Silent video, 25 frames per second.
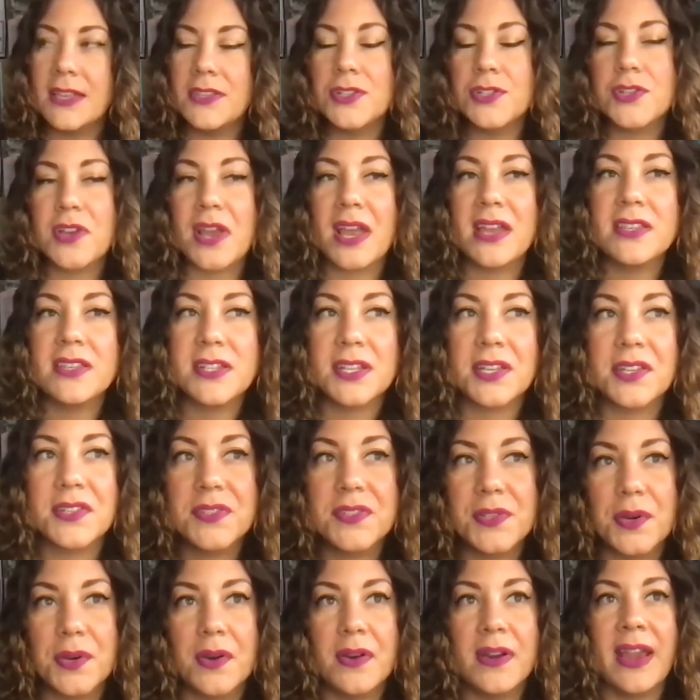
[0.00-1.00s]
tragic
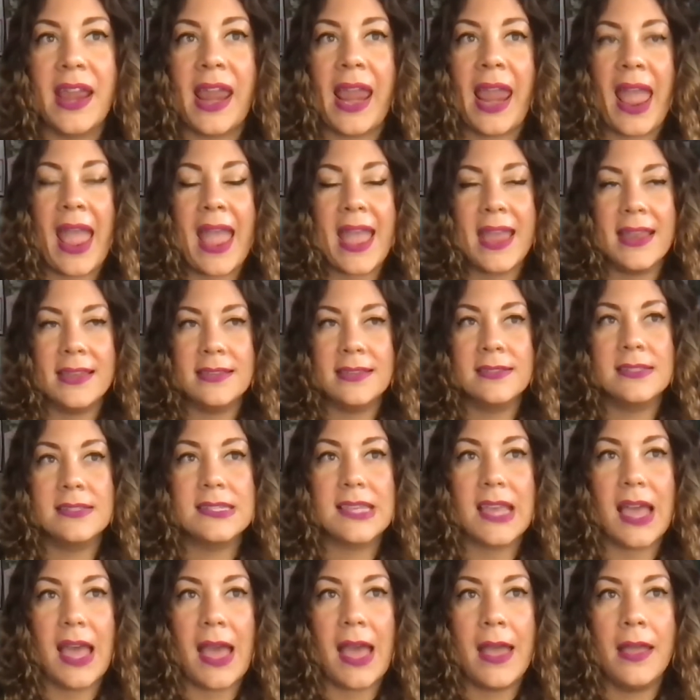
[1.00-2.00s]
story, and
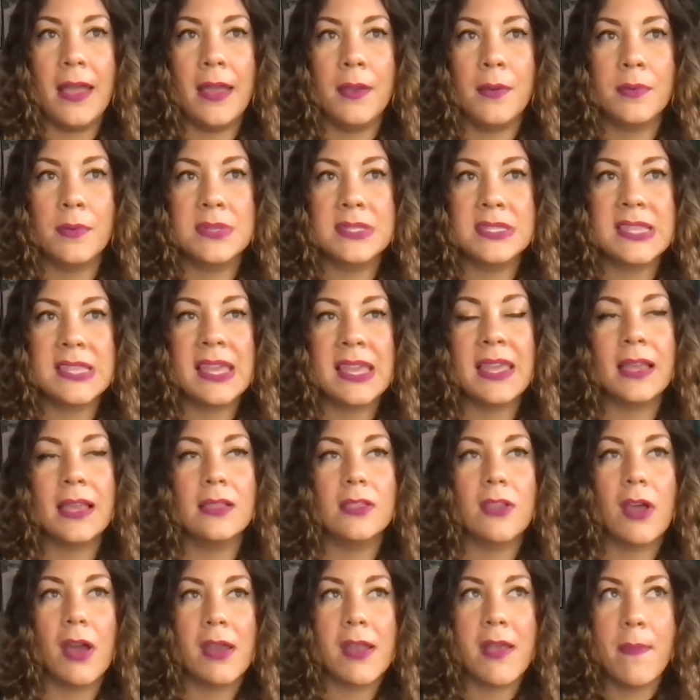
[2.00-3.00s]
I was thinking a
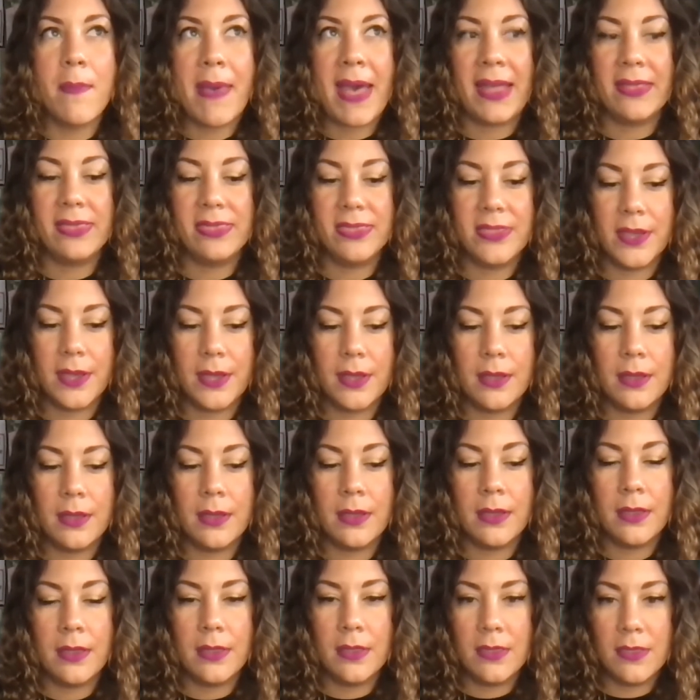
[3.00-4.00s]
lot about
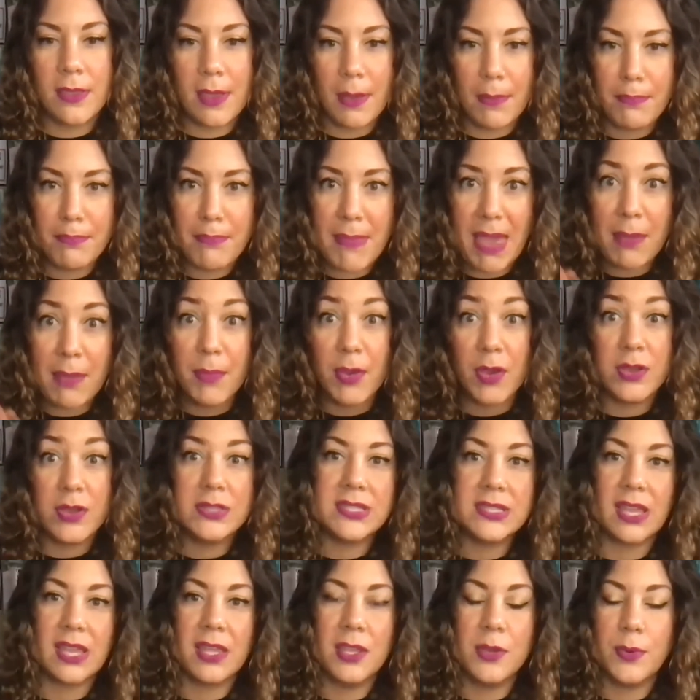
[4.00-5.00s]
the
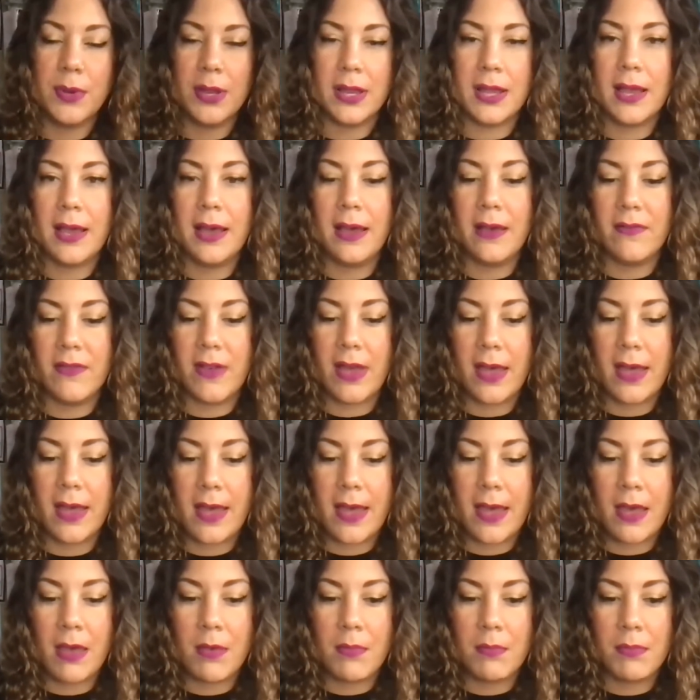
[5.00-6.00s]
memos that you uncover
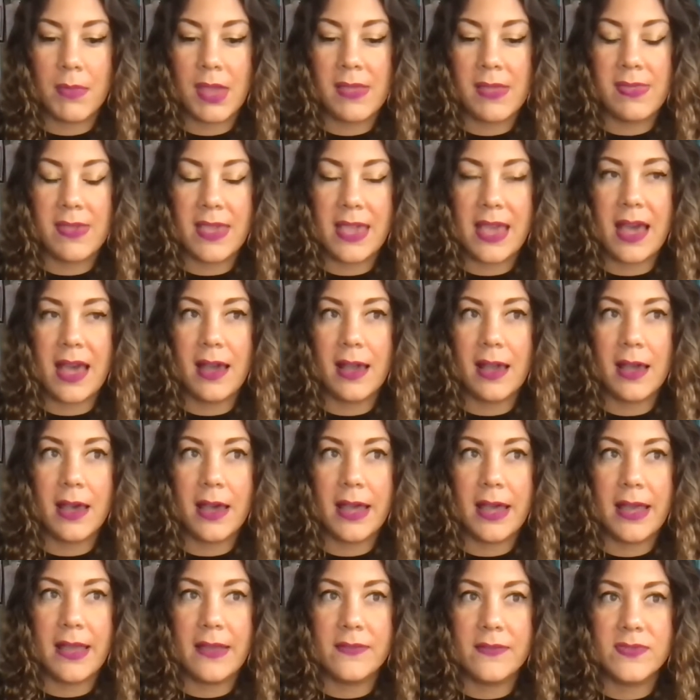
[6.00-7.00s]
in the
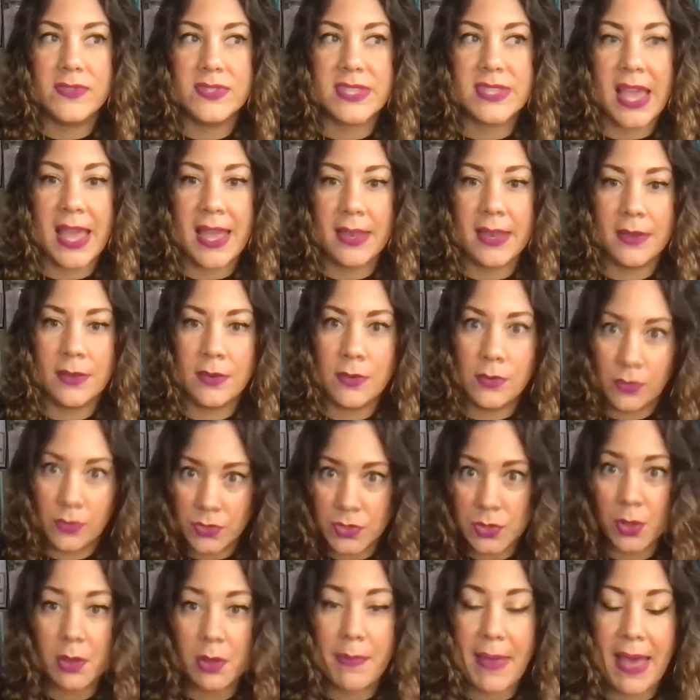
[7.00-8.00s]
archives and
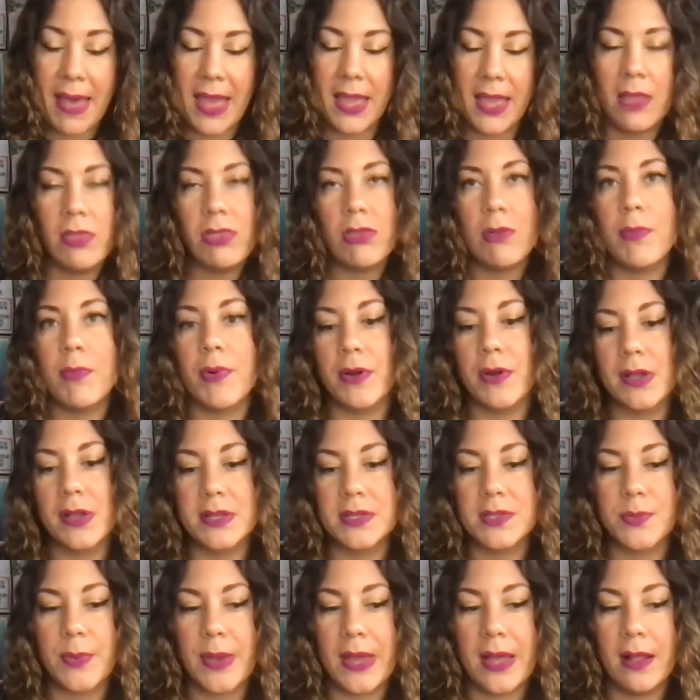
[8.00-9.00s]
talk about in the book
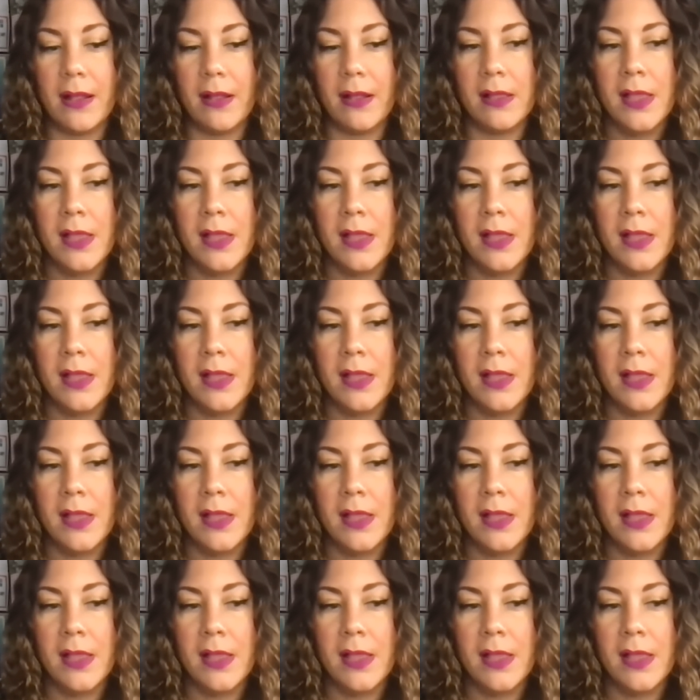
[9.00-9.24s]
as well,